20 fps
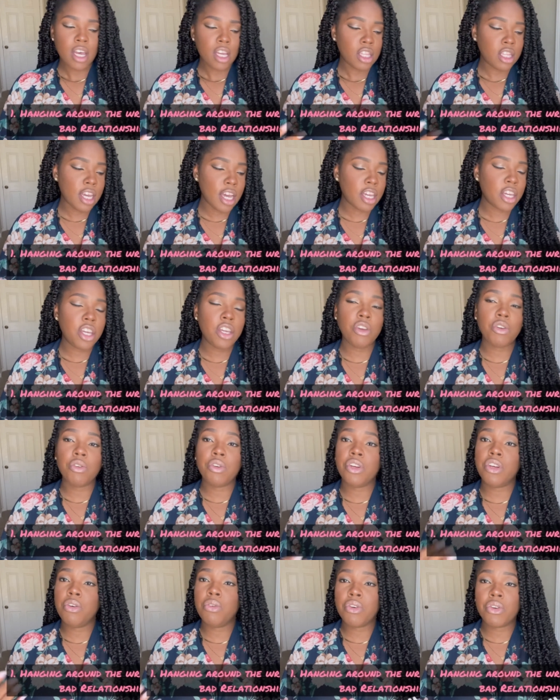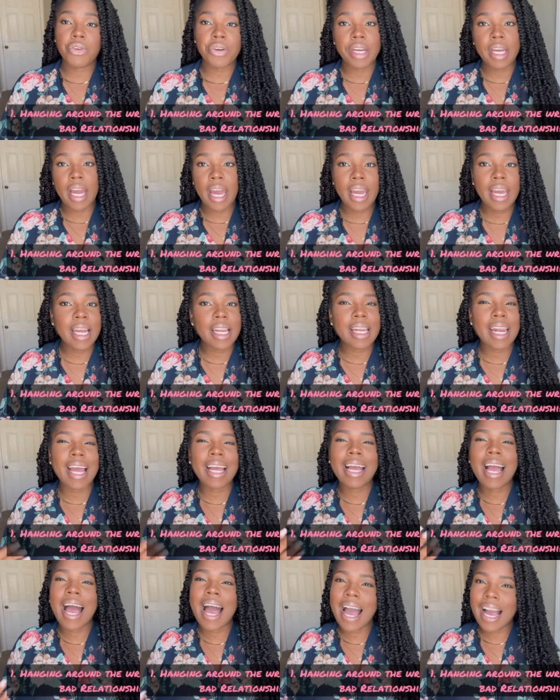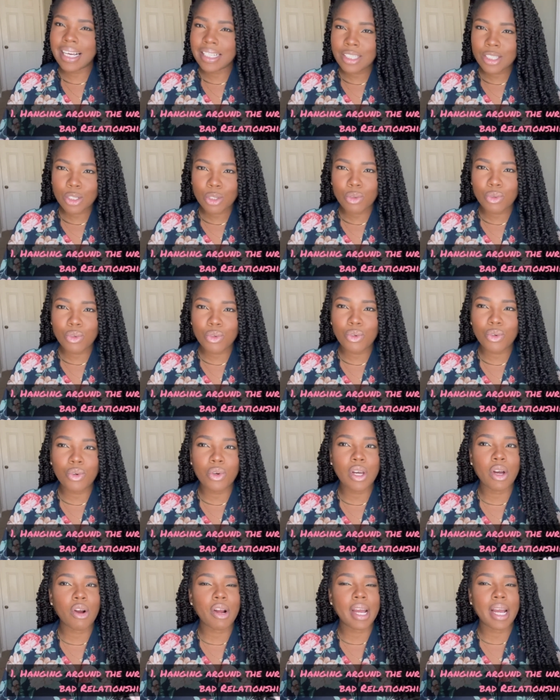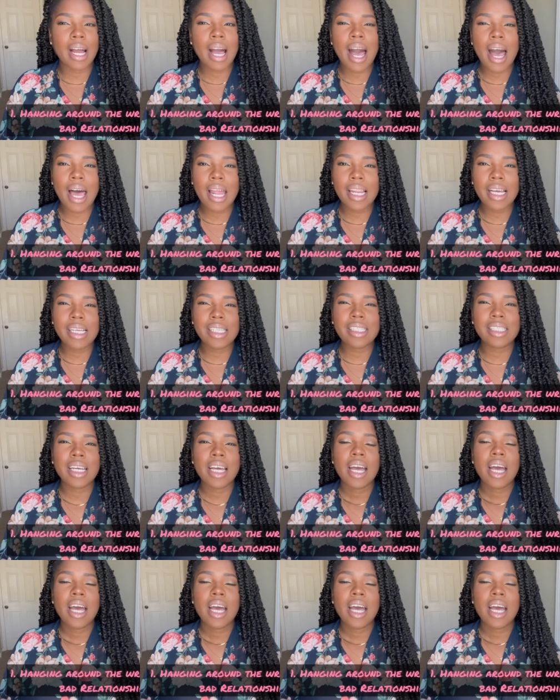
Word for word: that you, you create in like high school or in college